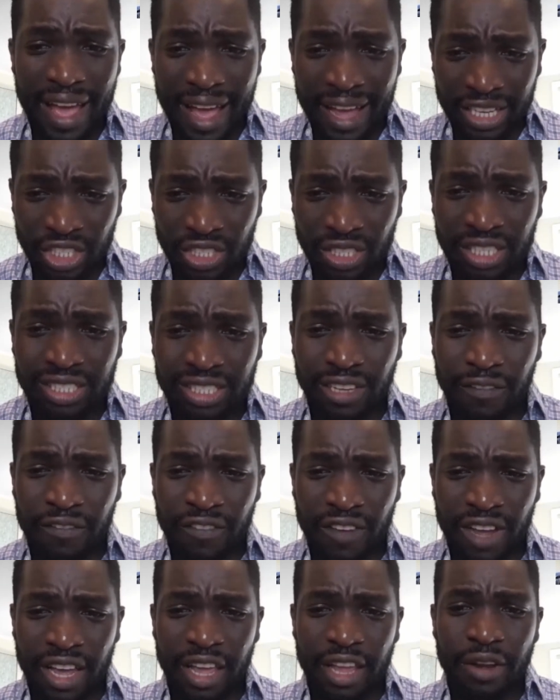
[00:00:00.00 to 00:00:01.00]
actually
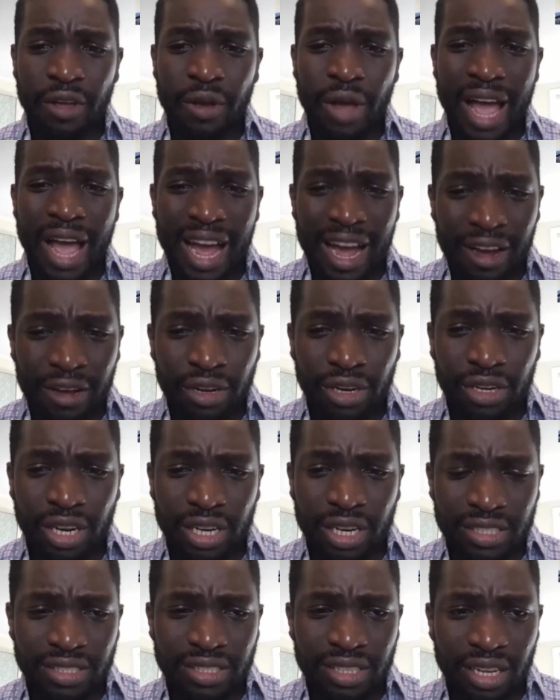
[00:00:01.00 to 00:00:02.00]
define how you're going
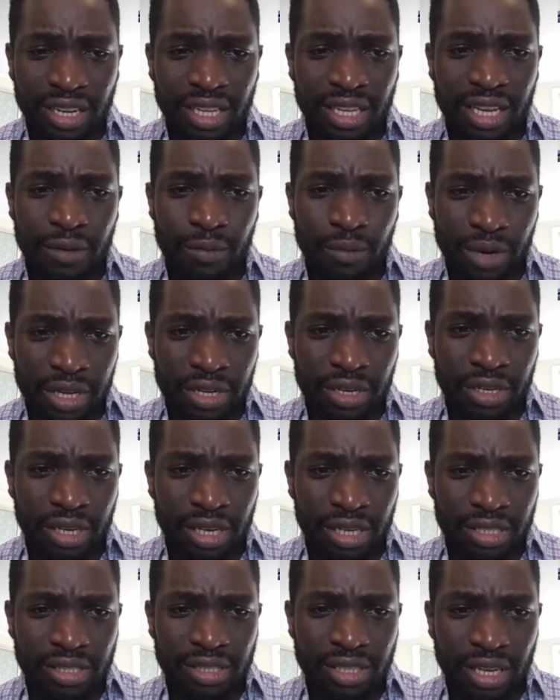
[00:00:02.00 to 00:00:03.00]
to study and what you're
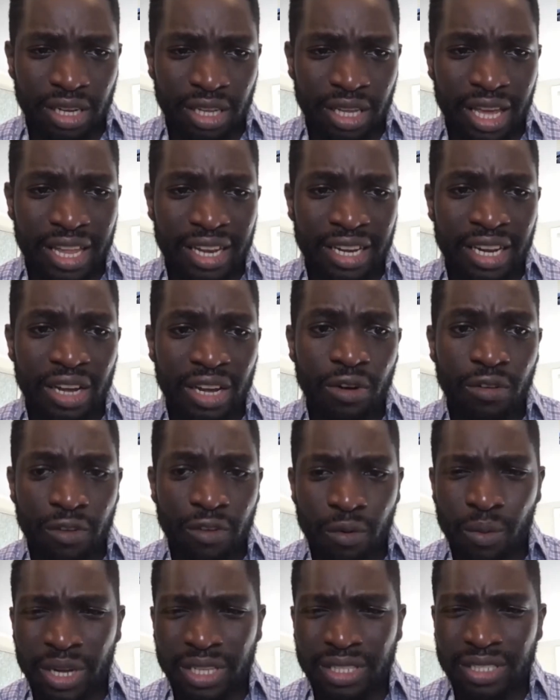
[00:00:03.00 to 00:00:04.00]
going to study and
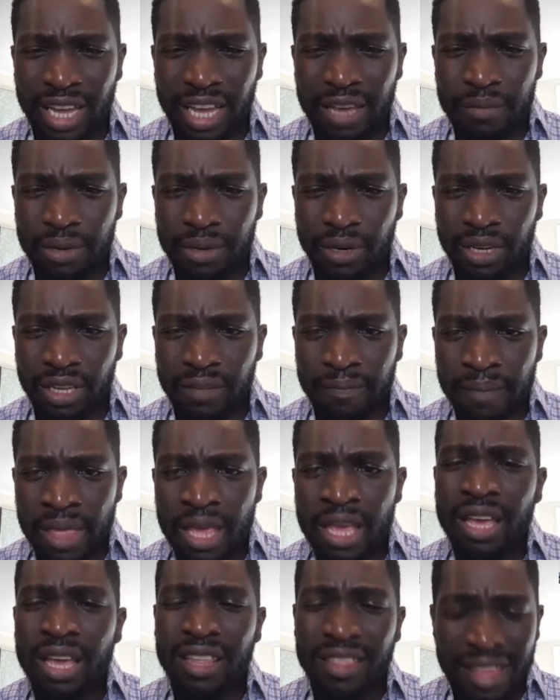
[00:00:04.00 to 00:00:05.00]
over what time period.
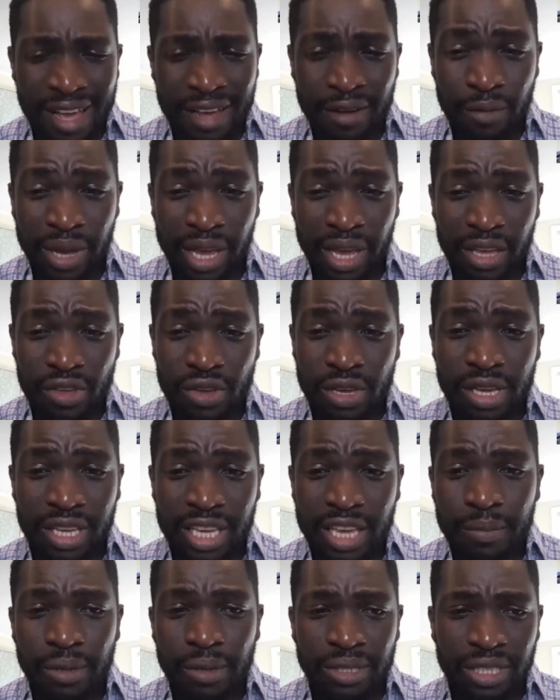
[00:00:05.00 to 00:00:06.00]
And that way you can
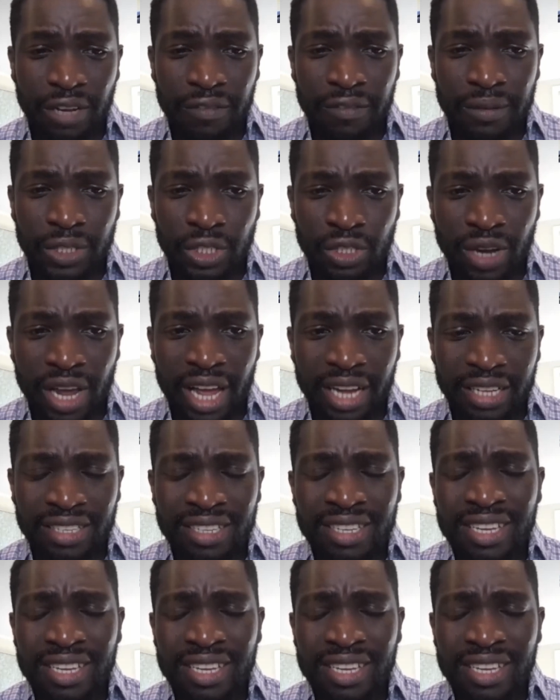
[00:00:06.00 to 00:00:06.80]
keep yourself on track.